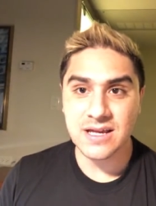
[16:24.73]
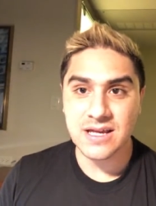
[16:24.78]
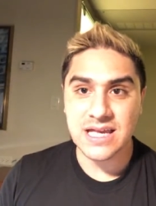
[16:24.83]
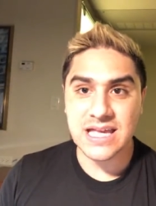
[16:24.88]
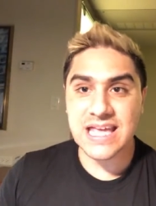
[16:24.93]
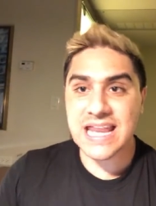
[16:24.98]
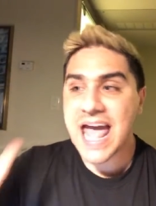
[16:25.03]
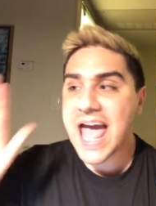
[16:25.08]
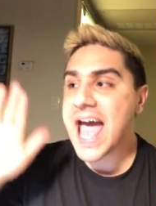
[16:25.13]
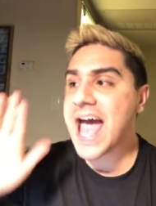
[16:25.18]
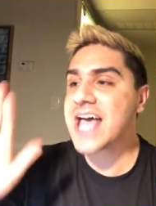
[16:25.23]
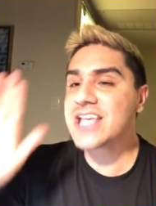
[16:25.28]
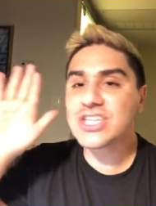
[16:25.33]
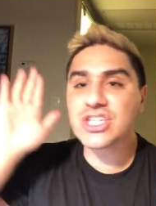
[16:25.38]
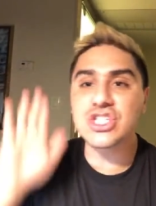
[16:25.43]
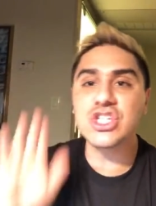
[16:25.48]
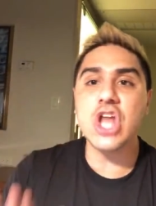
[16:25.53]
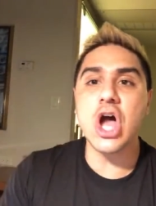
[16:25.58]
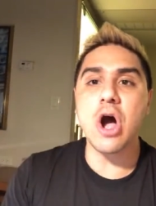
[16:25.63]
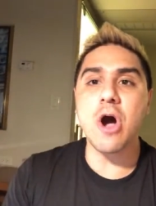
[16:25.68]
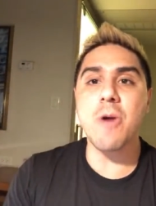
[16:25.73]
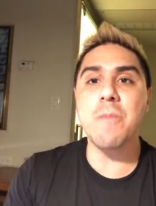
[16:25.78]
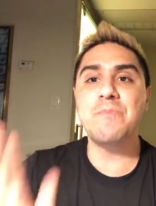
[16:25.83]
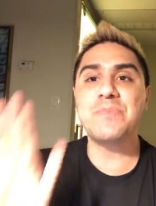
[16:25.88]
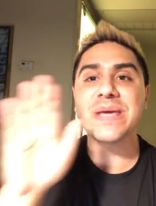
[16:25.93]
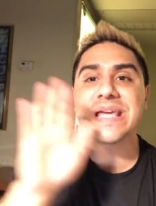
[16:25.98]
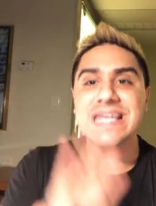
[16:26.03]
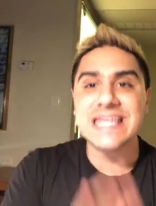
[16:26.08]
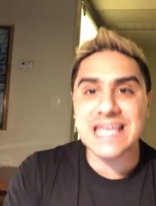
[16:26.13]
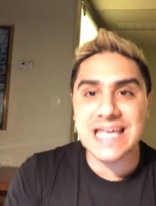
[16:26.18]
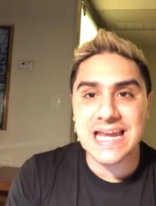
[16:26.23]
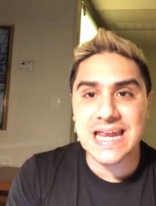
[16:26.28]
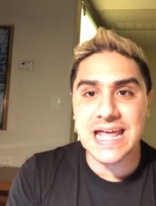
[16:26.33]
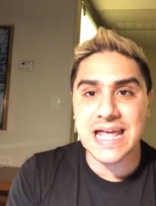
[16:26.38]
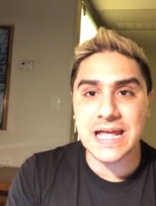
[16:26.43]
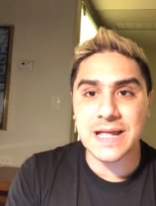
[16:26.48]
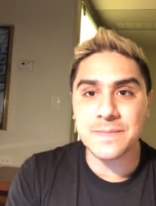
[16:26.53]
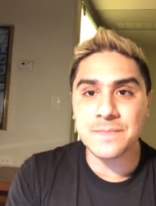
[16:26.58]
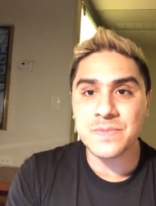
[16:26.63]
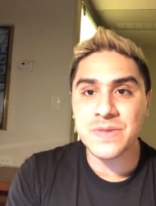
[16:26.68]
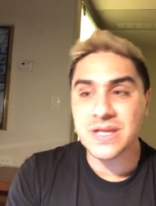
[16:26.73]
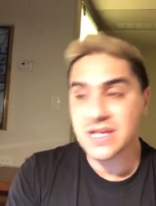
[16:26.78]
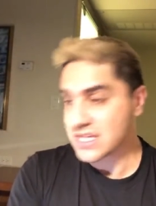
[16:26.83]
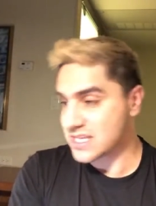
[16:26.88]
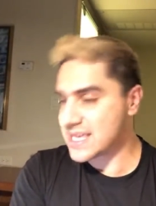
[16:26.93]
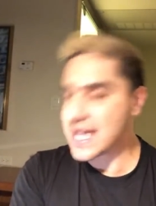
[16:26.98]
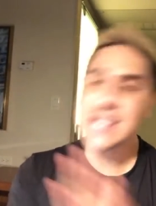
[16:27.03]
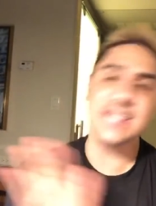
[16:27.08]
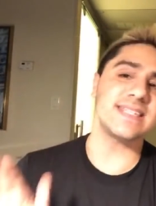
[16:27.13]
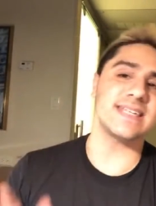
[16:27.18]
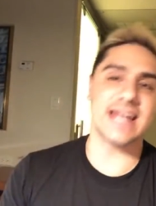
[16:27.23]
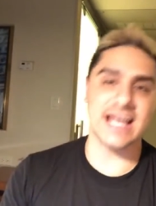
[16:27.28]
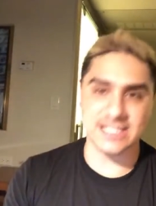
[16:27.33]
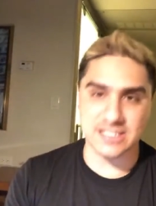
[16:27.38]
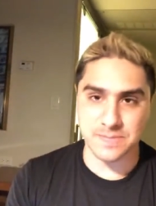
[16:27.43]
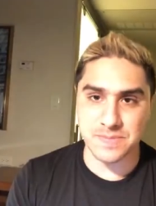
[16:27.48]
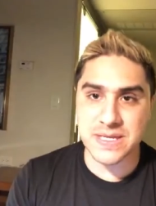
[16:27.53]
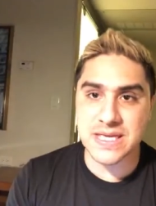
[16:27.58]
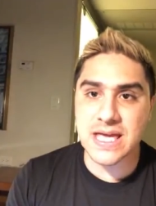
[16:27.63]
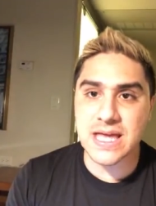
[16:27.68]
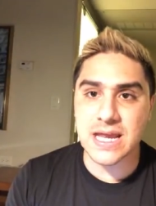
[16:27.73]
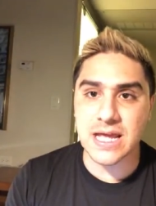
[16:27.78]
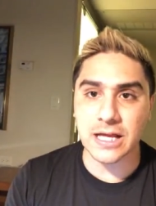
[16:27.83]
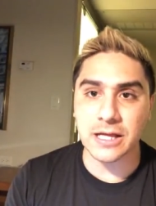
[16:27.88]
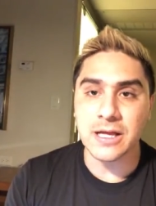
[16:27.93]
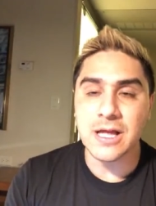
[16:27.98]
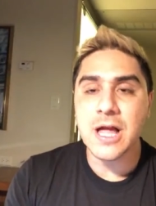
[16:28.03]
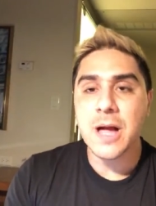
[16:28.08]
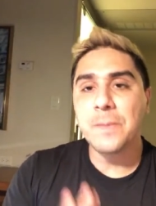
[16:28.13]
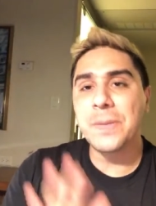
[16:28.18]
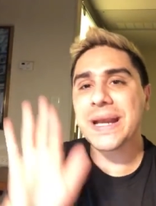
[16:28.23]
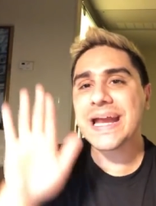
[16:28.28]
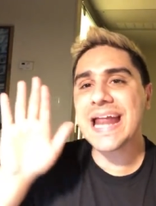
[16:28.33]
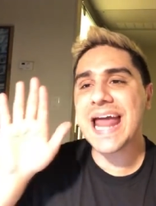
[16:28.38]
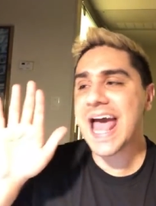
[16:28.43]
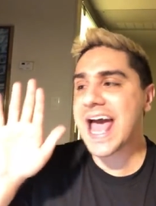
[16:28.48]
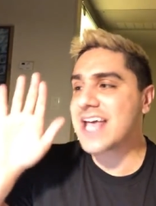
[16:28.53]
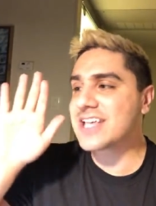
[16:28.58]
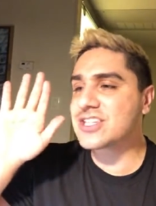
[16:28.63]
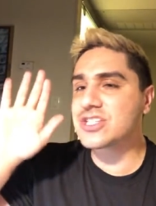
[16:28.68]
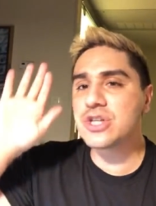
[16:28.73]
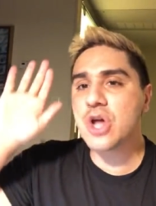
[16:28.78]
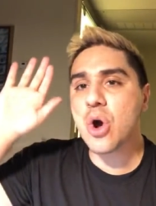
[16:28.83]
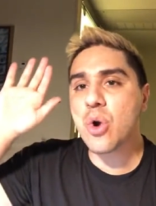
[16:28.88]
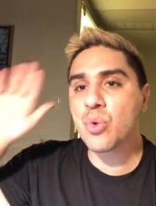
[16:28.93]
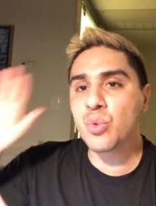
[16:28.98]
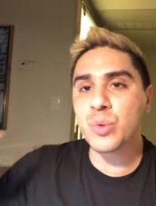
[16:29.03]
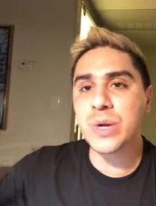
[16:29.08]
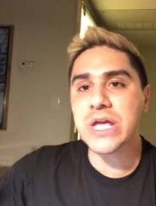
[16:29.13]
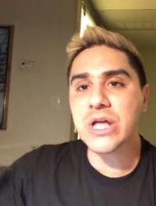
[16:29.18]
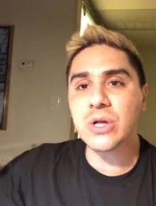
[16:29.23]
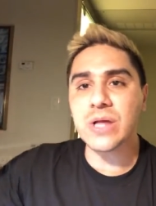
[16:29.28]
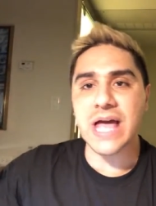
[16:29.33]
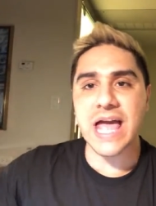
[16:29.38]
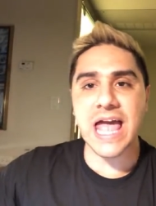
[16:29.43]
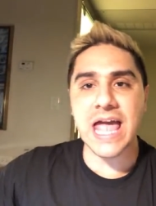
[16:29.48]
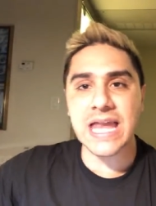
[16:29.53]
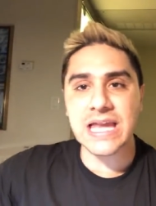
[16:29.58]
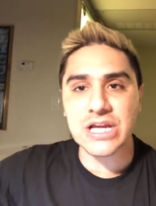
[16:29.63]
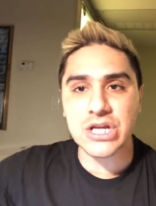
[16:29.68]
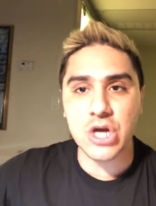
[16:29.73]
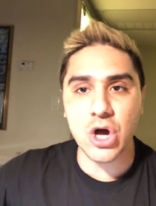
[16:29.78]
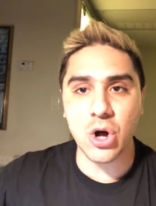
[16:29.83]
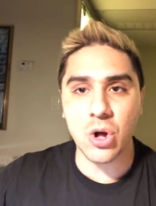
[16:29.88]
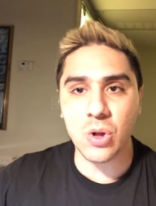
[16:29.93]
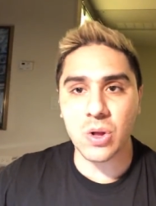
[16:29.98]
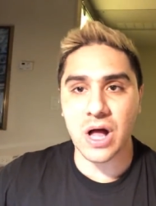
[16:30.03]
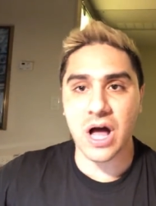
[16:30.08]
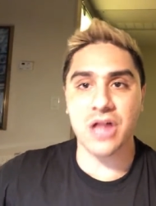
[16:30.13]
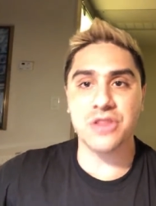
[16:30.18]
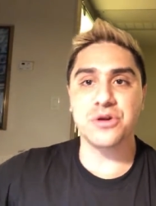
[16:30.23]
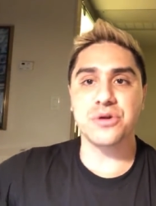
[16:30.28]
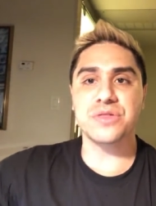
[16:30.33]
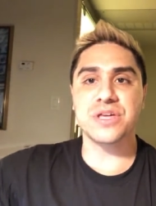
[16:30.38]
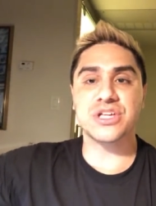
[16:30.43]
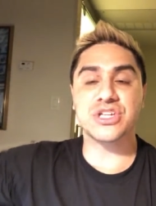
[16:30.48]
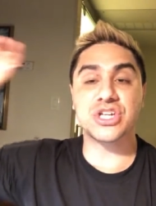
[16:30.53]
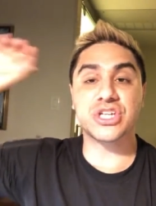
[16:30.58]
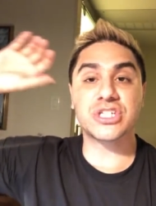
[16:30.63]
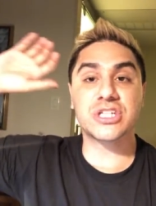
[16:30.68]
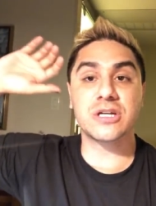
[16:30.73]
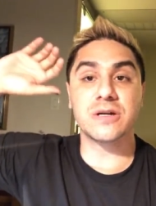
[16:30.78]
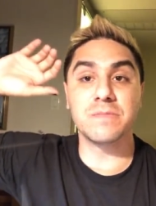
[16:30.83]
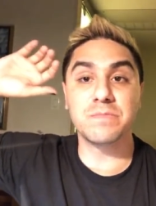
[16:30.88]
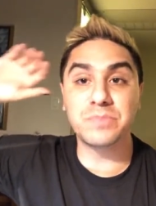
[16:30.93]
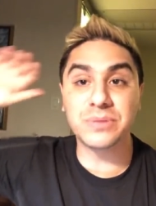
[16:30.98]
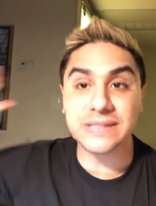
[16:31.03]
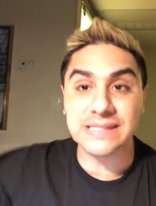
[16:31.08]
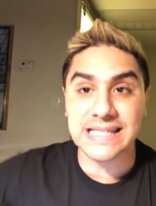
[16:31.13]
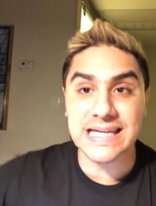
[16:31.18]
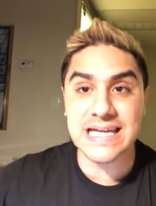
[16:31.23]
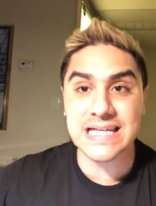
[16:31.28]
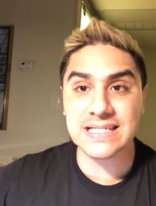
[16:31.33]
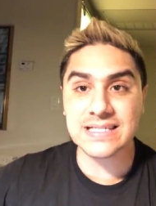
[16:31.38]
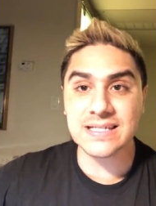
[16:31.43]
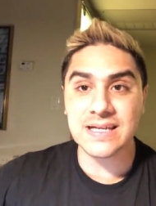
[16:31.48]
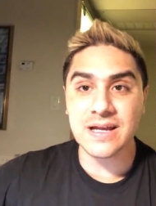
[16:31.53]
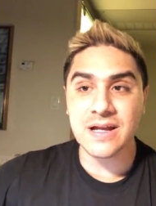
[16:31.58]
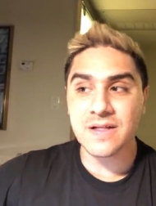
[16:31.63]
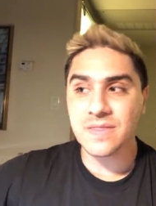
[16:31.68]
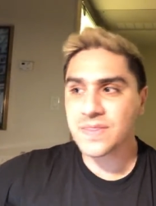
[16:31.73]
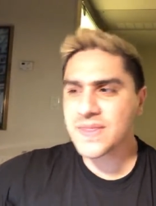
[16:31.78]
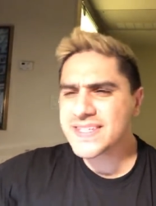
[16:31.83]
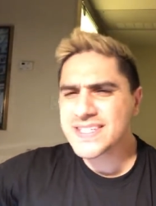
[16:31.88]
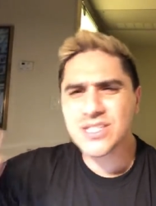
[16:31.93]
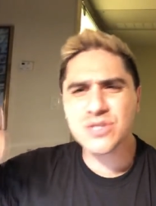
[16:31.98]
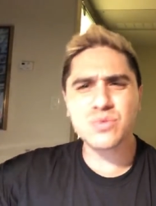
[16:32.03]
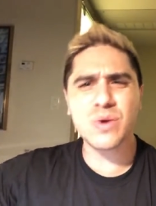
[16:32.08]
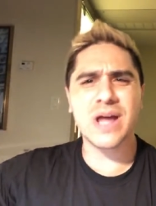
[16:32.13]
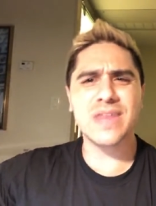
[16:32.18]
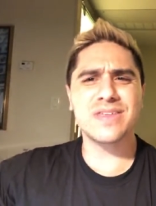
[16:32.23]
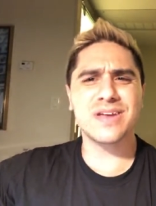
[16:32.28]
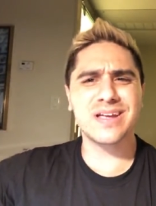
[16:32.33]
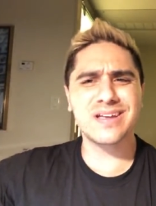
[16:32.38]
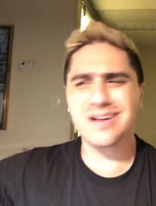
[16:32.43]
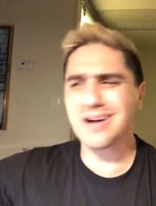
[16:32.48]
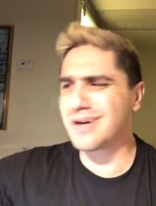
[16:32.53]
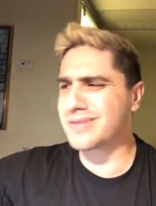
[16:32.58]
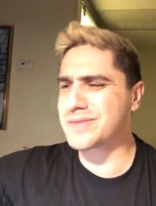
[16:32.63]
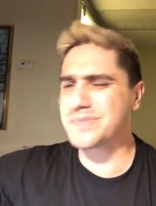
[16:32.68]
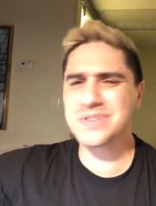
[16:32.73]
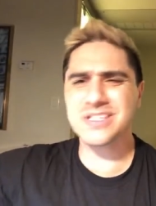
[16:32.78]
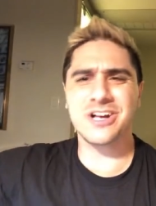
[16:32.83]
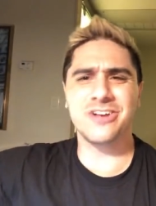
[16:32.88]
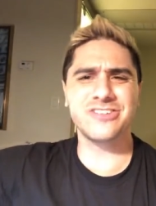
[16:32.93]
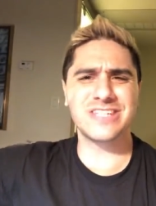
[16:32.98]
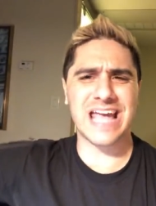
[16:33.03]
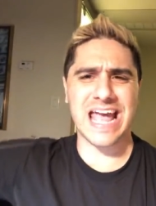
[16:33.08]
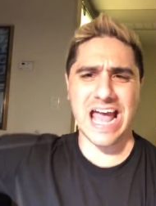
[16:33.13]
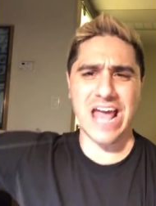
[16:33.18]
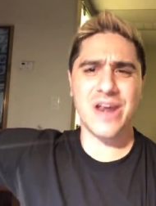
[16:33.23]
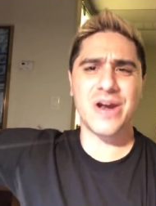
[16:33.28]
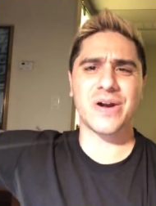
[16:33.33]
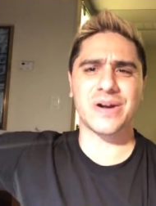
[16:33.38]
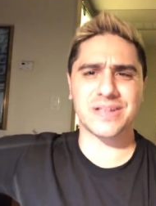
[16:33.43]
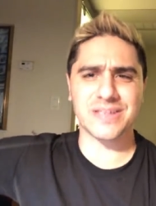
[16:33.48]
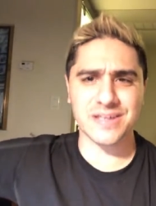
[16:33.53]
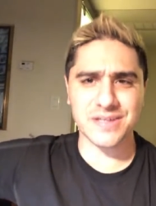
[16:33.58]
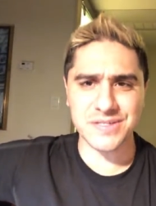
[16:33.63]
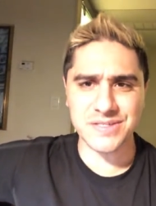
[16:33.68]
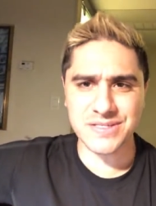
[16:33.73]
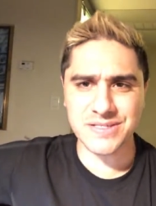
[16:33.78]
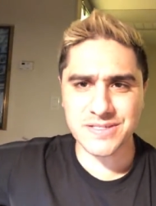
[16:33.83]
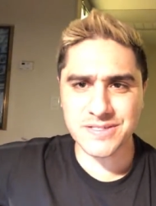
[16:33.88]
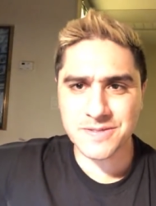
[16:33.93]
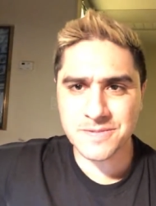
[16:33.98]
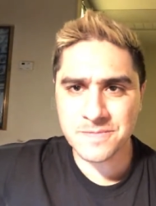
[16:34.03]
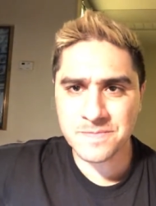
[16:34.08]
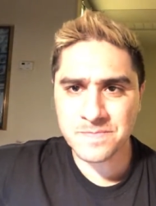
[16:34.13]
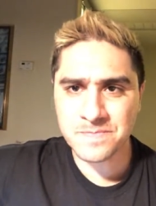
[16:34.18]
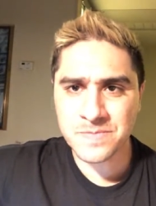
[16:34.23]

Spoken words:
It has no beginning. Yes, it has a beginning, but it has no real end goal other than just complete. This is why they call themselves anarchists,